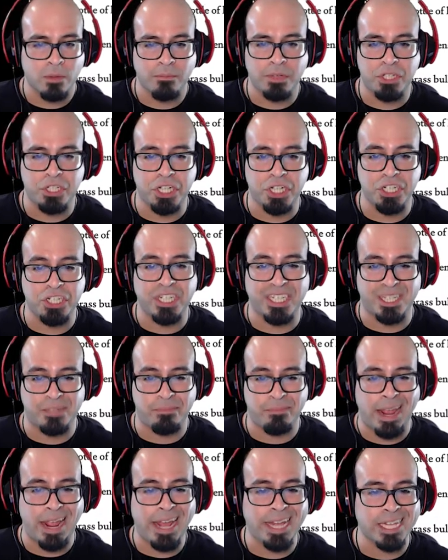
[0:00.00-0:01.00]

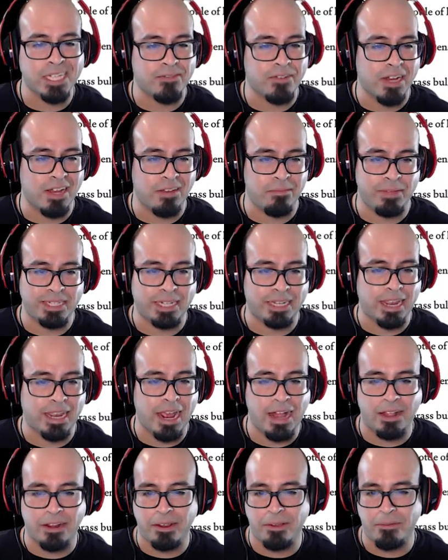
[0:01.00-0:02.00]
Magician's Pants, 5
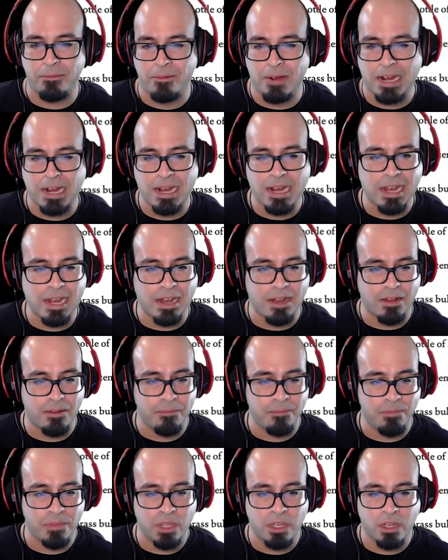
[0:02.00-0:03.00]
mysticality.
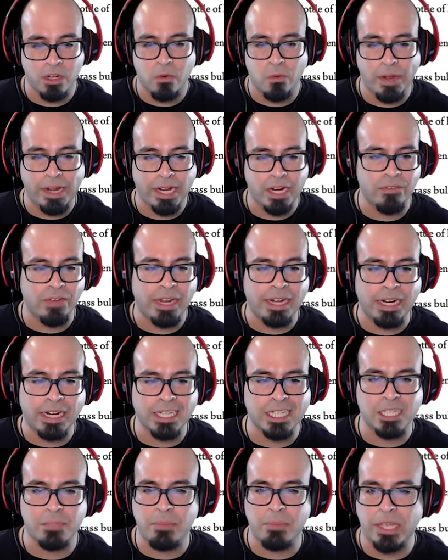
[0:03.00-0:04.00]
Wow. Ring of
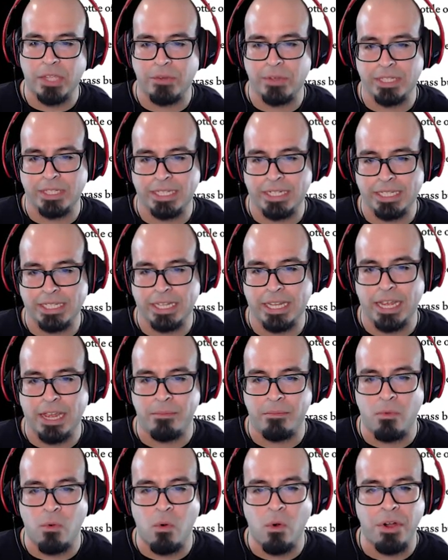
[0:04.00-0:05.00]
Inconspicuousness,
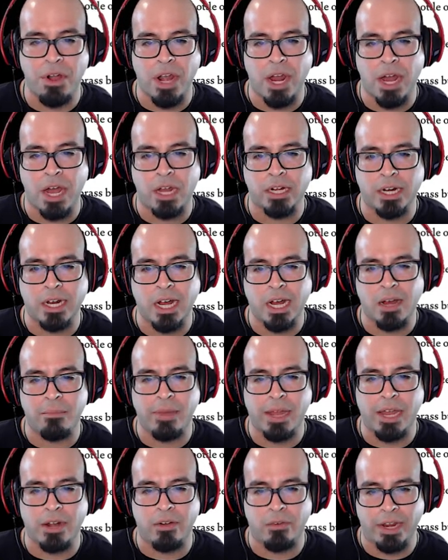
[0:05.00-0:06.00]
get more
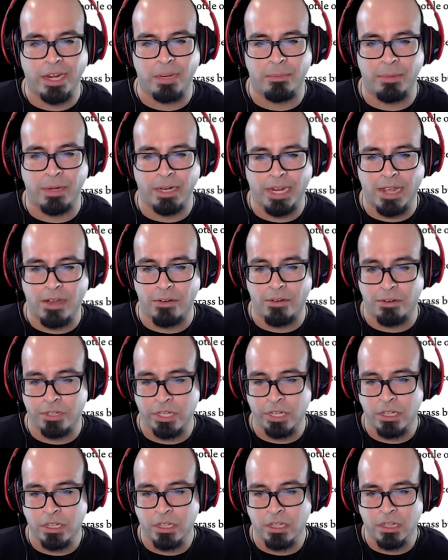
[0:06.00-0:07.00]
non-combat random
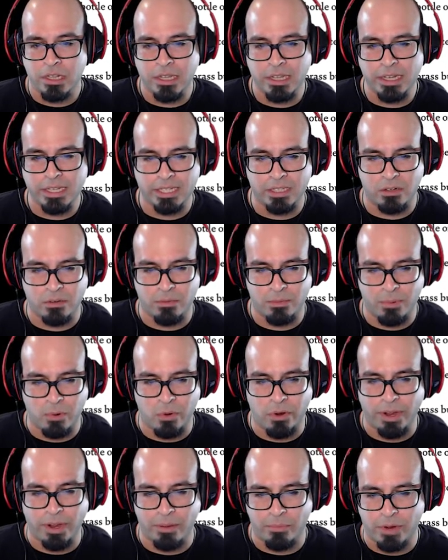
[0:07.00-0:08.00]
encounters. It's a little
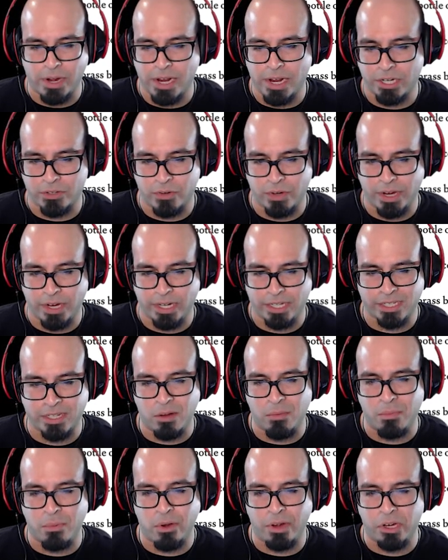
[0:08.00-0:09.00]
boring brash ring. It's
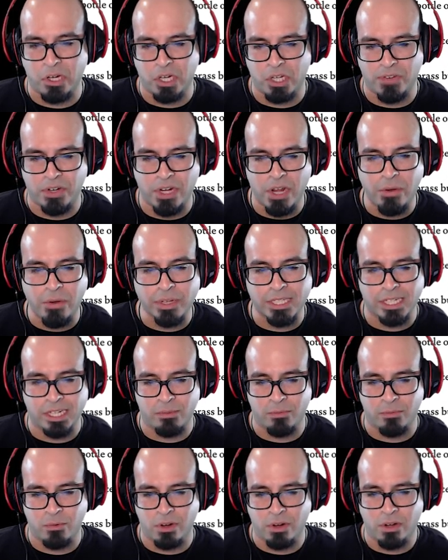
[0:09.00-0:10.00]
so boring you don't even notice
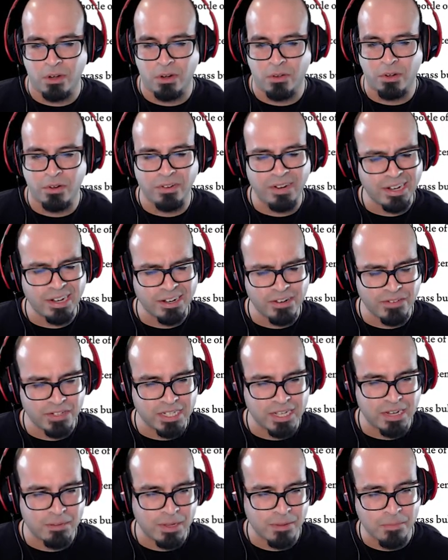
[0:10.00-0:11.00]
it anymore. What ring are you
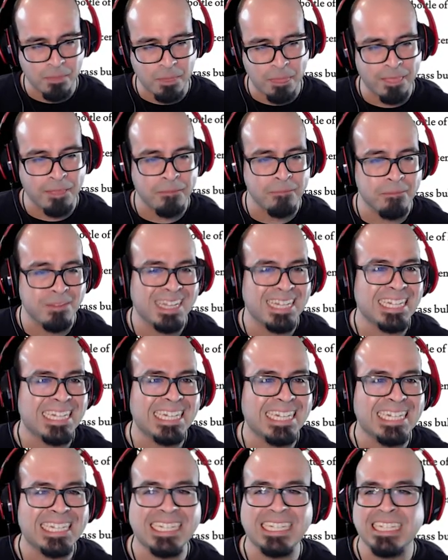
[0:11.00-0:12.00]
even talking
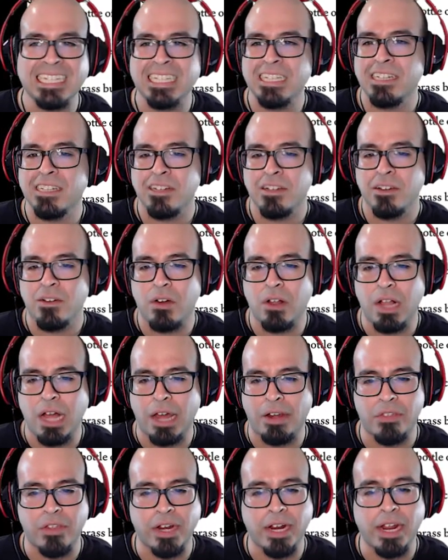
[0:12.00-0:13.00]
about? Well,
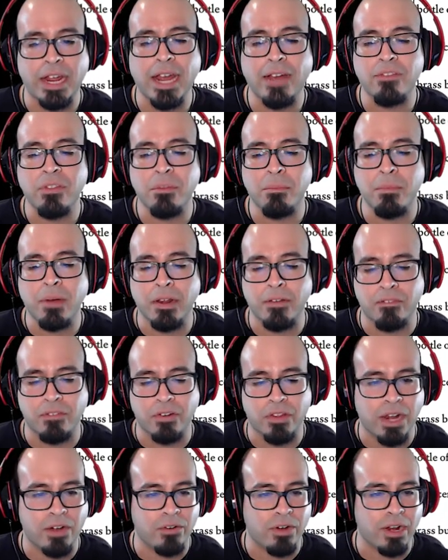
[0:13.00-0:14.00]
I don't think I have the money
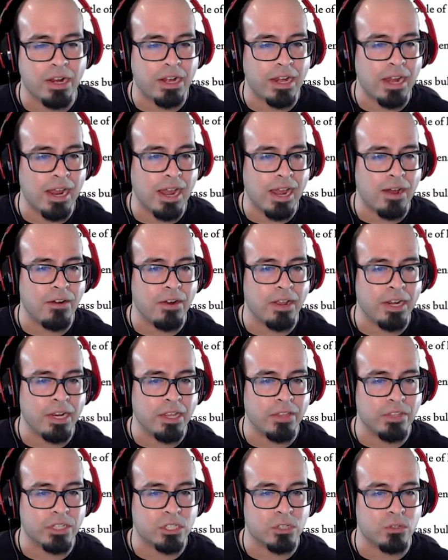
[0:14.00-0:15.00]
for that right now,
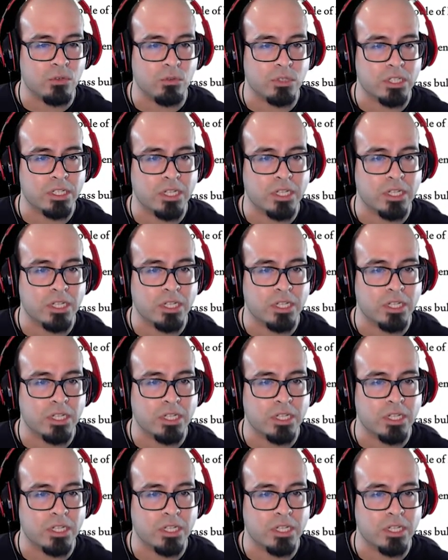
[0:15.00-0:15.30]
any of this cool